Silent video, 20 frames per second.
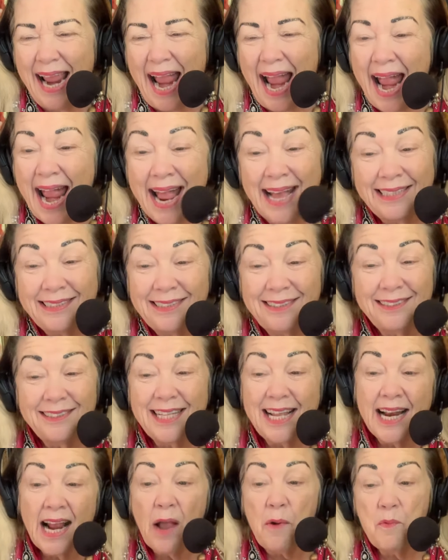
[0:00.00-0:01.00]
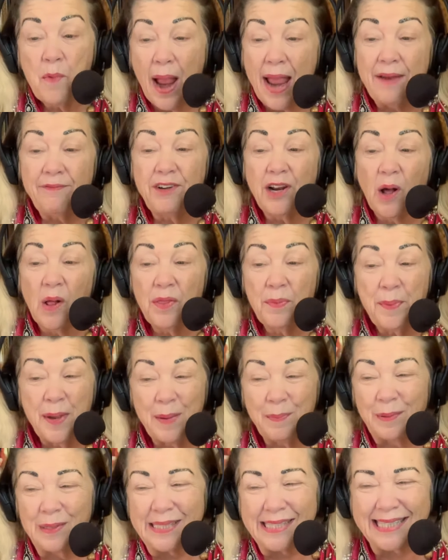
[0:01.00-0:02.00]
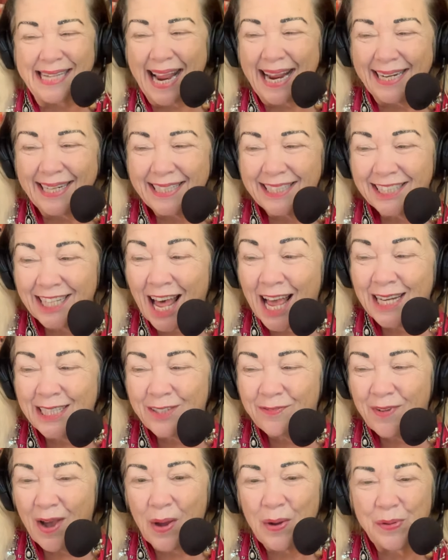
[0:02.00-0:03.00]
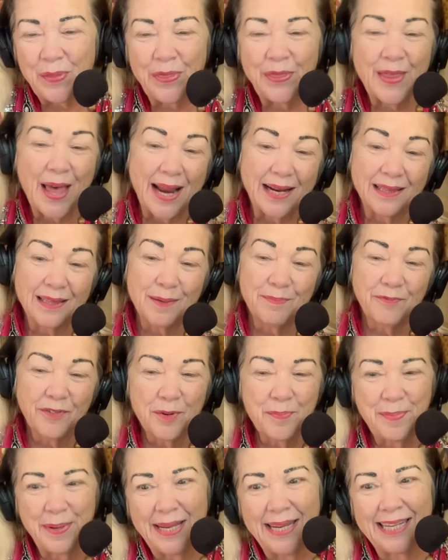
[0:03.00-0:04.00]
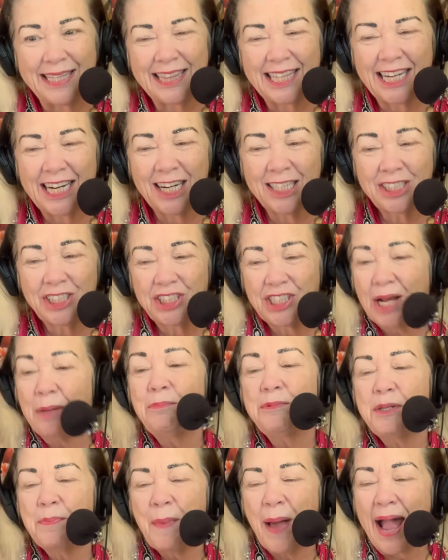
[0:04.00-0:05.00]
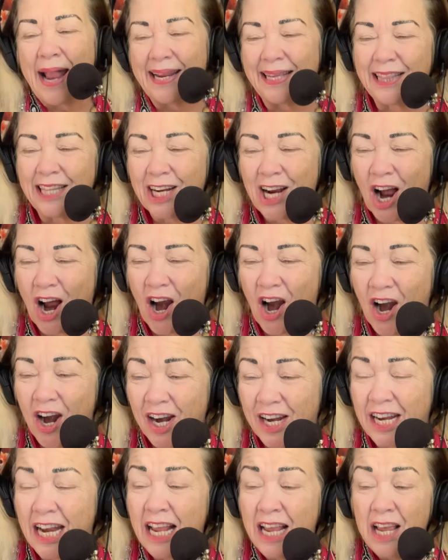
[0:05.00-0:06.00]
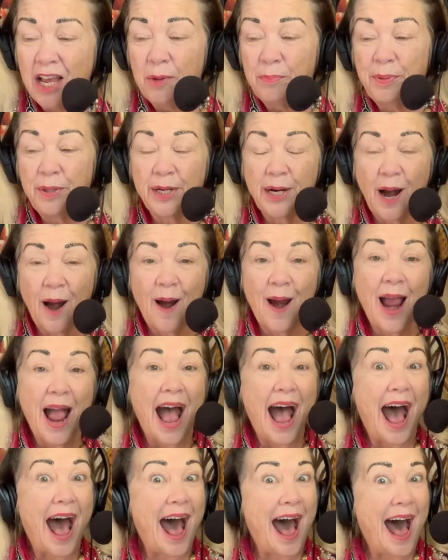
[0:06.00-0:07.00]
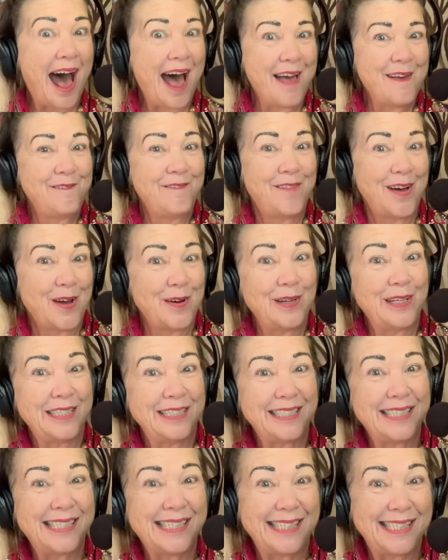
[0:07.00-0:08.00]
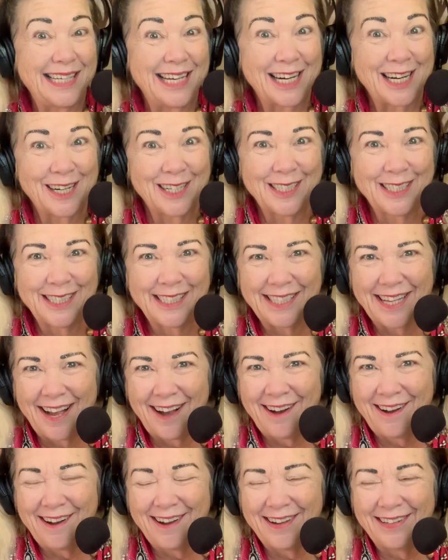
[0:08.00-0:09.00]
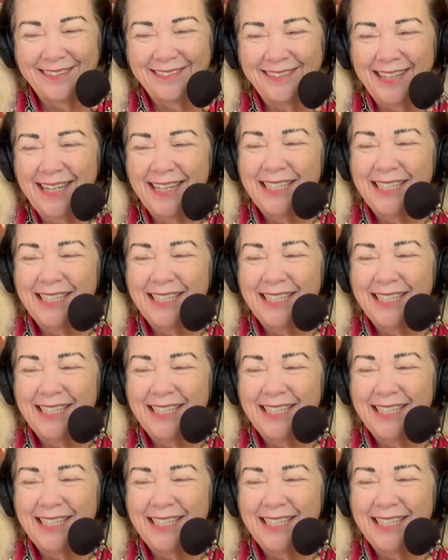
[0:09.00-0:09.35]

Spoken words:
And then I waved at all the people standing in line to vote and thanked them for being there. Jumped back in the car and put our I voted stickers on.